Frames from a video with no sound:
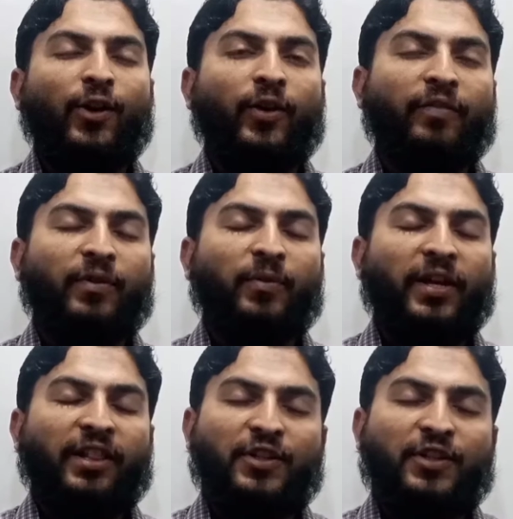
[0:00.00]

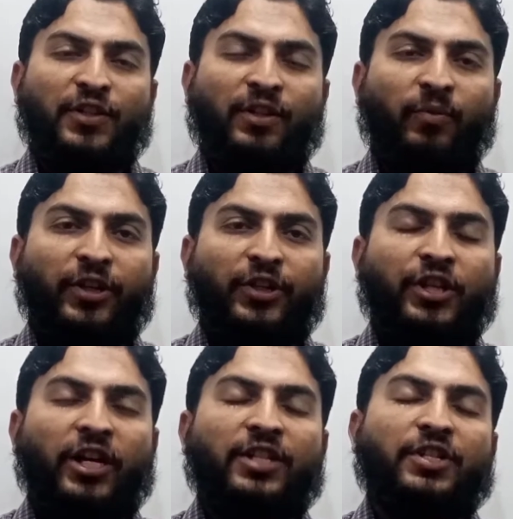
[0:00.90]
everyone, this is Darvesh
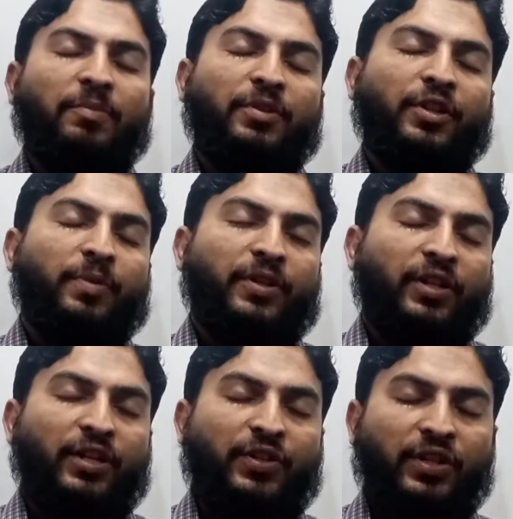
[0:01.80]
Khan, Subject
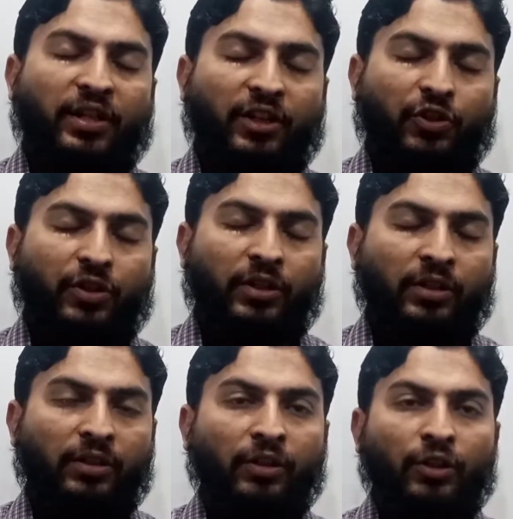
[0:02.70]
Specialist English.
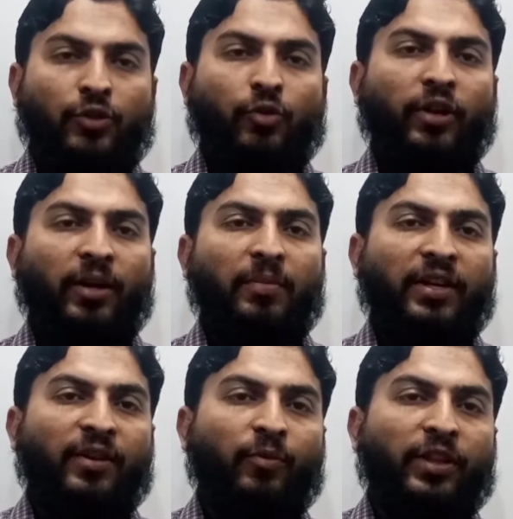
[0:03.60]
Today I'm
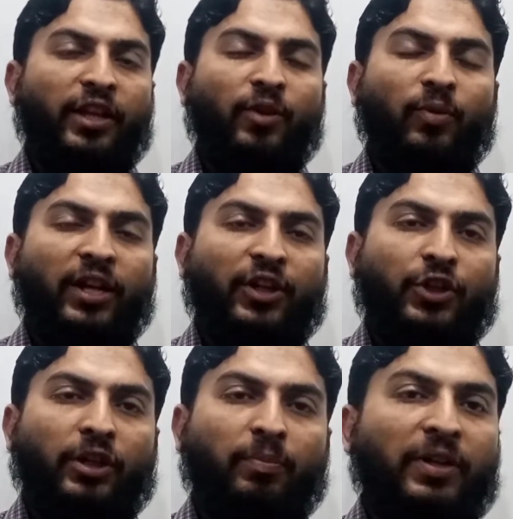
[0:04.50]
here with a new
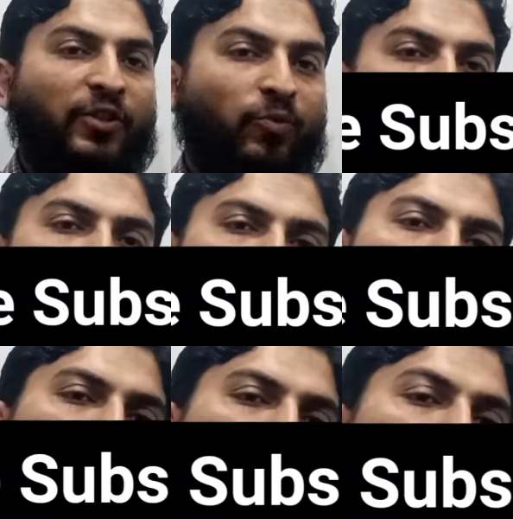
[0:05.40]
lecture. Please watch
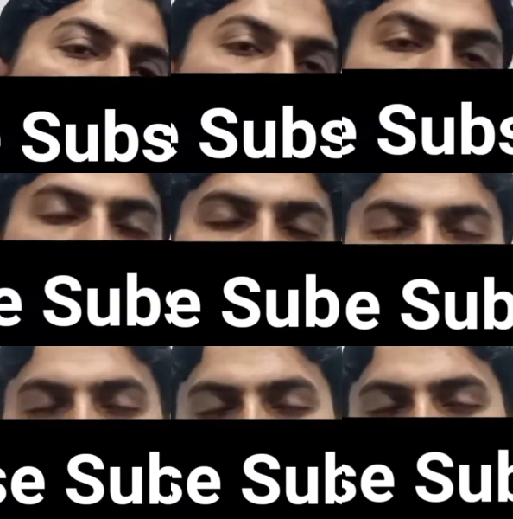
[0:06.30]
my
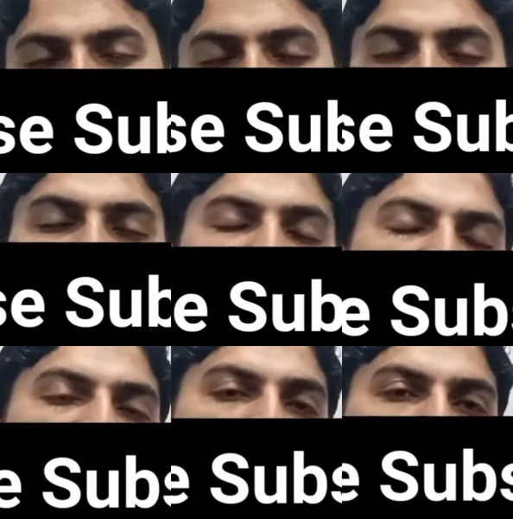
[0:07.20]
video, like it
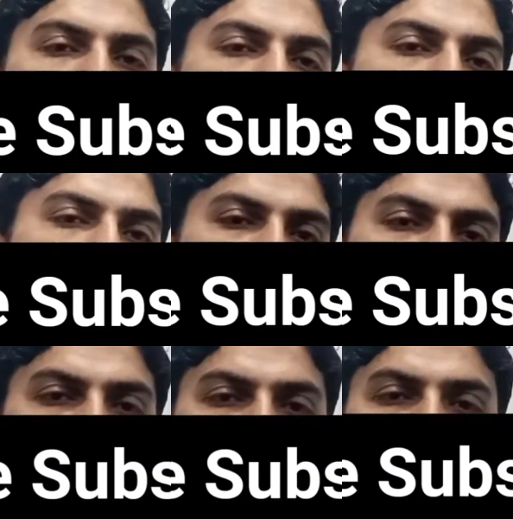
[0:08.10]
and subscribe my
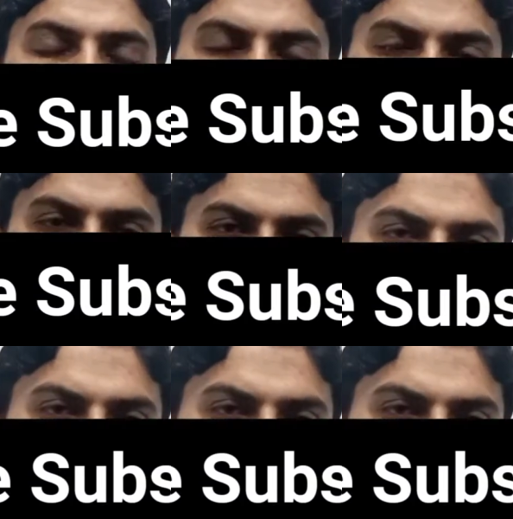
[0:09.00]
channel English with